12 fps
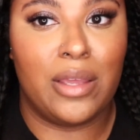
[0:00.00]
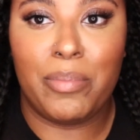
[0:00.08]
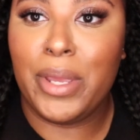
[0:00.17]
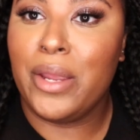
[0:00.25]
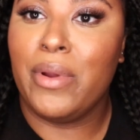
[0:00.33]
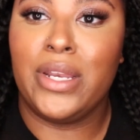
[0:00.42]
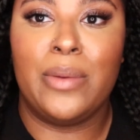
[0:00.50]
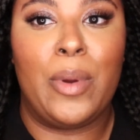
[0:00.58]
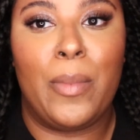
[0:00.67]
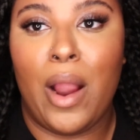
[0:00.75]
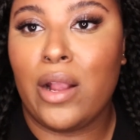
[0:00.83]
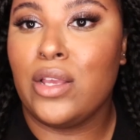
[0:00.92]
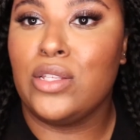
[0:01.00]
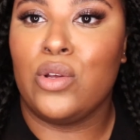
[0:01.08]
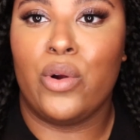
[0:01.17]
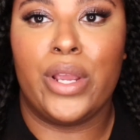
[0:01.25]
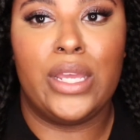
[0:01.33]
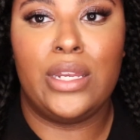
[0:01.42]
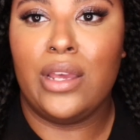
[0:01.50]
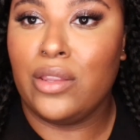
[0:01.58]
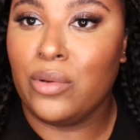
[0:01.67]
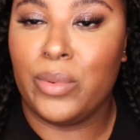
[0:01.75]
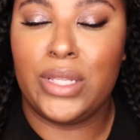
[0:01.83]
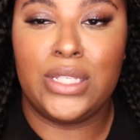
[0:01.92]
appear in Neiman Marcus or any
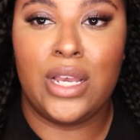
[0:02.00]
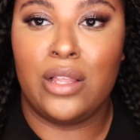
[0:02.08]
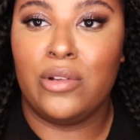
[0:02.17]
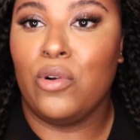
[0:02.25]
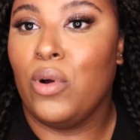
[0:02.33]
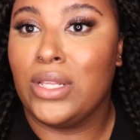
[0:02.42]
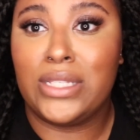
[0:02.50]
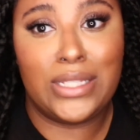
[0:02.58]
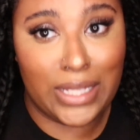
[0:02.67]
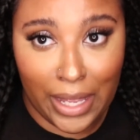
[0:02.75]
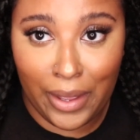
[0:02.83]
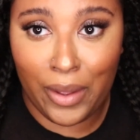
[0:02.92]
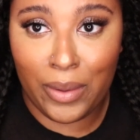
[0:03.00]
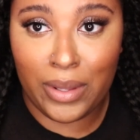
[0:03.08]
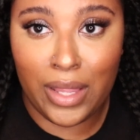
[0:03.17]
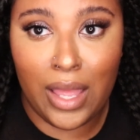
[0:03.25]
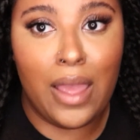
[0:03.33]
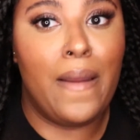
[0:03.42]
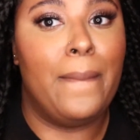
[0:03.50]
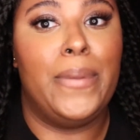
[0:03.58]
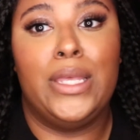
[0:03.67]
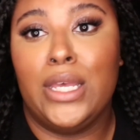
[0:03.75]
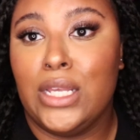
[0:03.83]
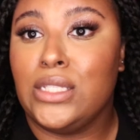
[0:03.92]
other retailer on sale,
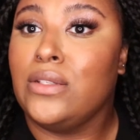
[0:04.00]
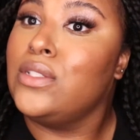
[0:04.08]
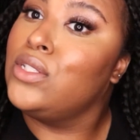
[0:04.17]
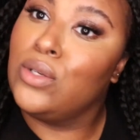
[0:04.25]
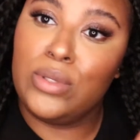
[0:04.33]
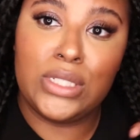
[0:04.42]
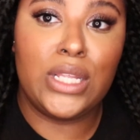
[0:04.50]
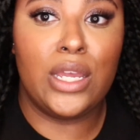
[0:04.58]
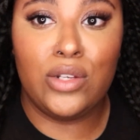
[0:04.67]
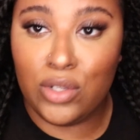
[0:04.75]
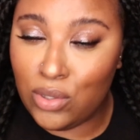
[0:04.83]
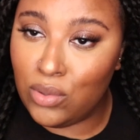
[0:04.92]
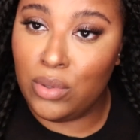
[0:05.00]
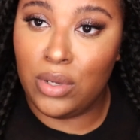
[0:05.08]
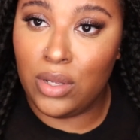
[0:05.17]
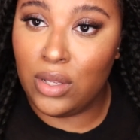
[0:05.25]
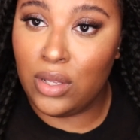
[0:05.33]
because as soon as they do,